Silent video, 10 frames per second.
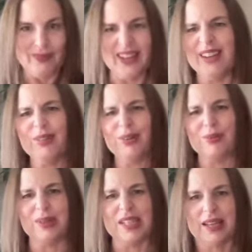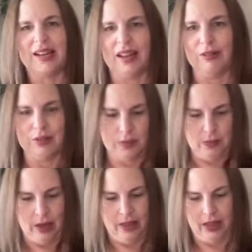and even if we did i would
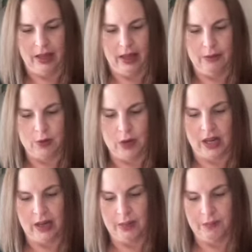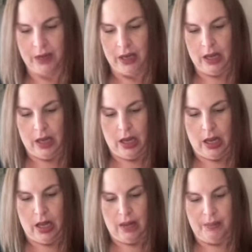i think i would try to
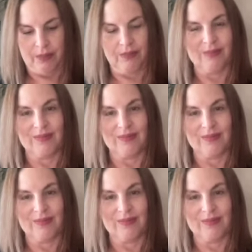um,